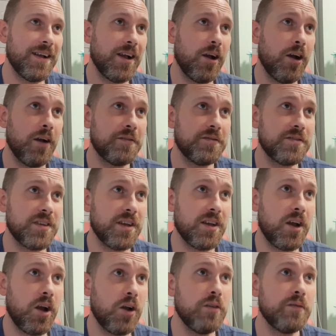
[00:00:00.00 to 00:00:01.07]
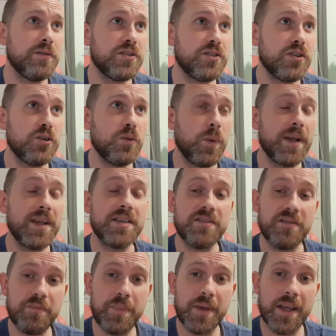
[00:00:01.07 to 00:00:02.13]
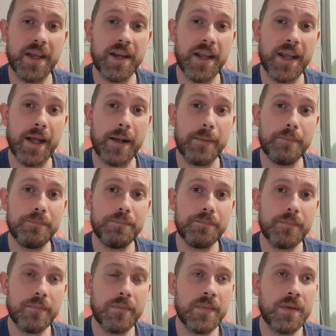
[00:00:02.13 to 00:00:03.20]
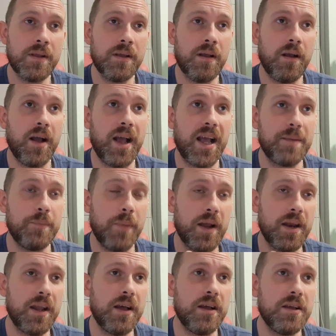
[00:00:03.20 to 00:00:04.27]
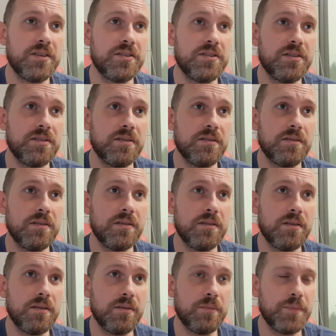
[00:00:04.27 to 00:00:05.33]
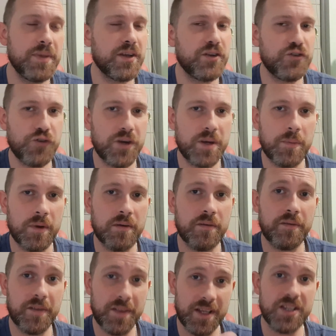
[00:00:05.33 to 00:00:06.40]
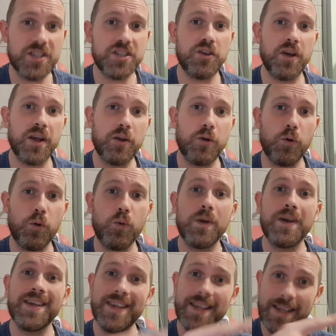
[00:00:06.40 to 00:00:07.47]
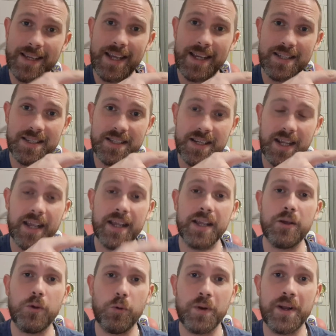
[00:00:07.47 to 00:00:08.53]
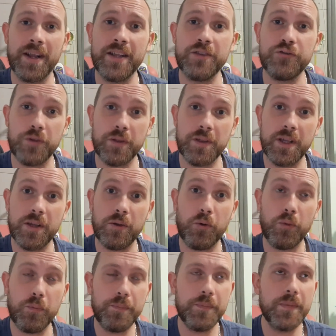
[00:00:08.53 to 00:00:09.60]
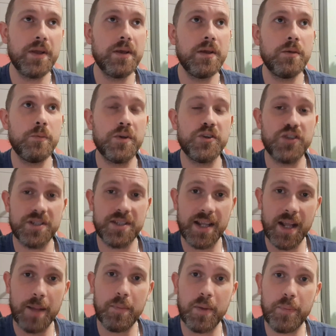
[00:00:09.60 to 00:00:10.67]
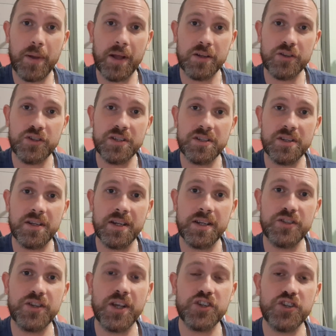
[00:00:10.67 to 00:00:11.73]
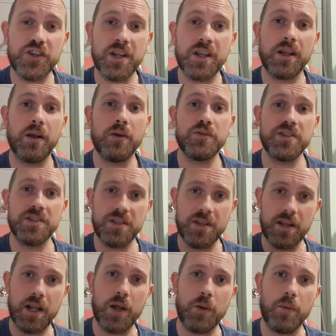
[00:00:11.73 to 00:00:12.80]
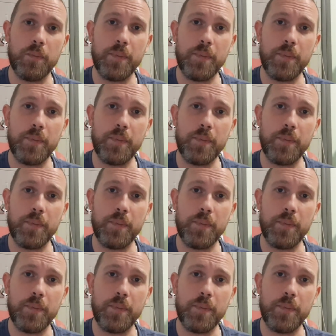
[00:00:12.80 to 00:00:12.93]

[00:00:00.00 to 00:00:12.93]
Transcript: After over 2 weeks of being here, I had my last bit of treatment for this cycle yesterday, called it intrathecal, which is the lumbar punch. It's an injection that goes into the lower